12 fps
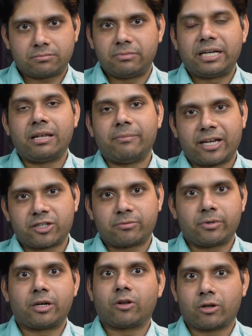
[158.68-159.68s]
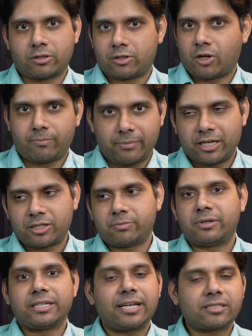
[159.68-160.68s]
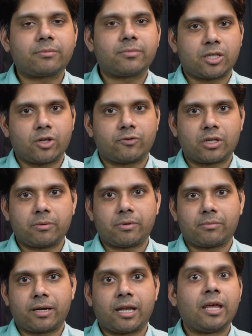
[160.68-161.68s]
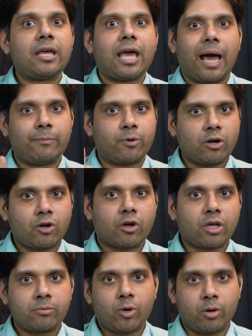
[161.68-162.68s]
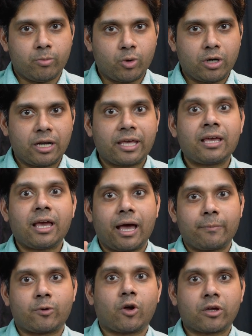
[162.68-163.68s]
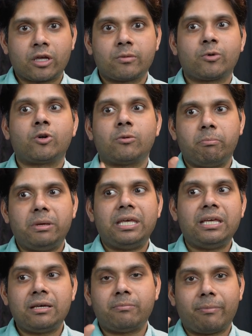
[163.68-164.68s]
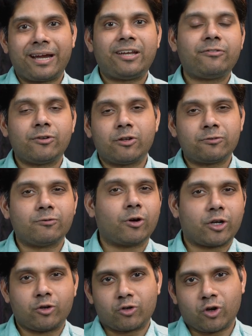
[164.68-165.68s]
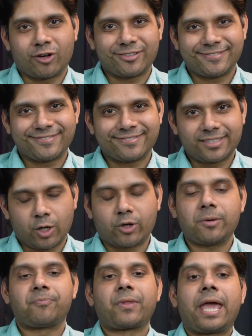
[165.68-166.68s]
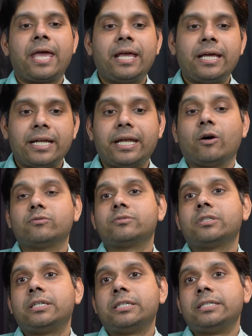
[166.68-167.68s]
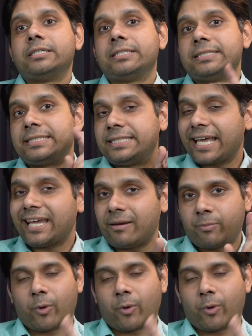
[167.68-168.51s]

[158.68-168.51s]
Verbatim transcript: middle management or the top management. That's something you have to keep in mind. I'm not talking about bootlicking. I'm talking about being mindful of what you talk. Okay. Now, second